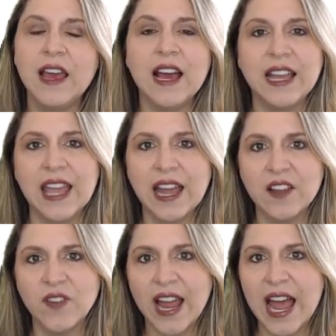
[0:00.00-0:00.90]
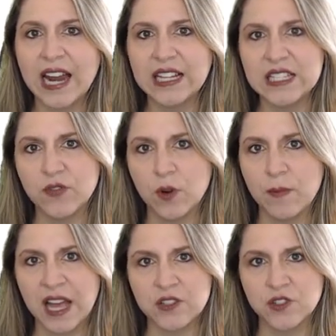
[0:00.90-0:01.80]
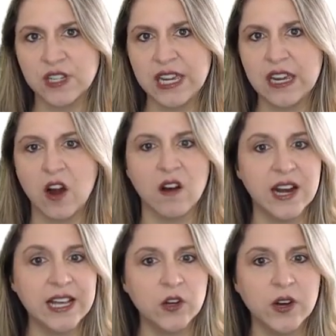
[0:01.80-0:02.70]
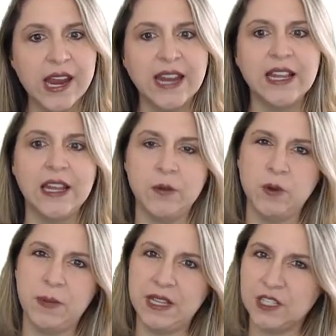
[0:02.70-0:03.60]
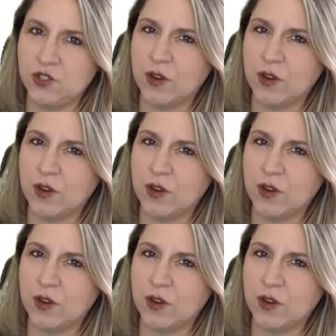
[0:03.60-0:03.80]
Again, if I had a different master key already created, it would be in this